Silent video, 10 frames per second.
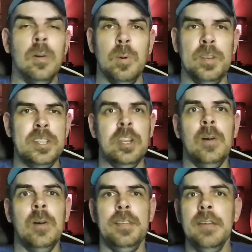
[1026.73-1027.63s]
Which is, you know,
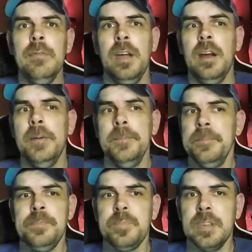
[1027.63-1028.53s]
if you live there,
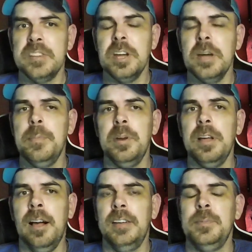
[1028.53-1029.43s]
it's got to be pretty
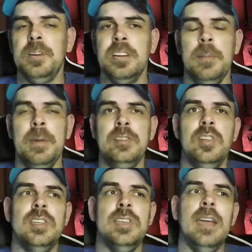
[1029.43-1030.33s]
awesome because it kind of makes you
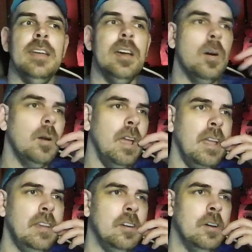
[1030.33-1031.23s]
stand out
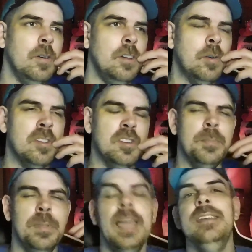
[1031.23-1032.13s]
and you know you know just
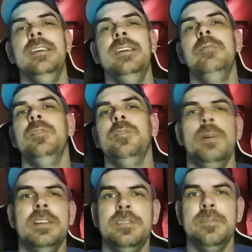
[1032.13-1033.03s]
blend in with the
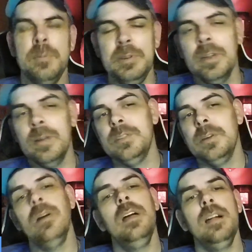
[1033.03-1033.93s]
rest of them you know
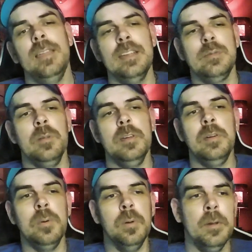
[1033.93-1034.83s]
so that's really
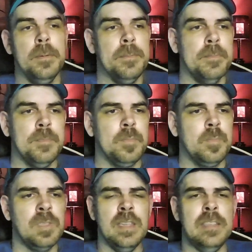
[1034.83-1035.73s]
cool
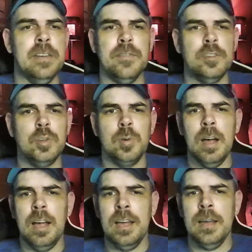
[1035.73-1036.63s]
you know, the different
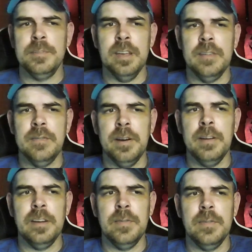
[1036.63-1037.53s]
tribes like very
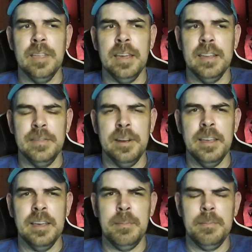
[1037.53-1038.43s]
different like like
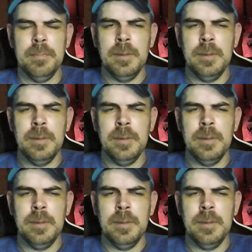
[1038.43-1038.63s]
a, um,